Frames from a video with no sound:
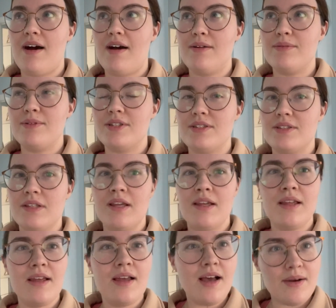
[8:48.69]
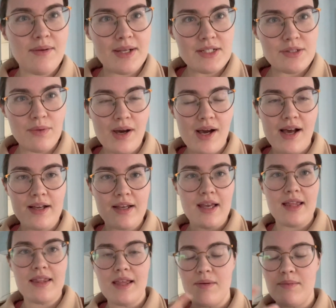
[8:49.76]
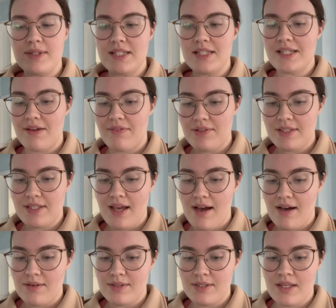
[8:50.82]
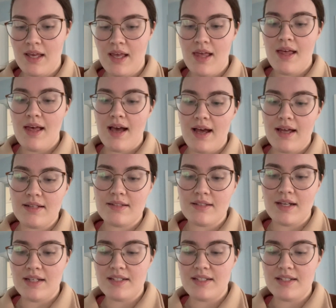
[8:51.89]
I went to work and then went to Stefan's house, and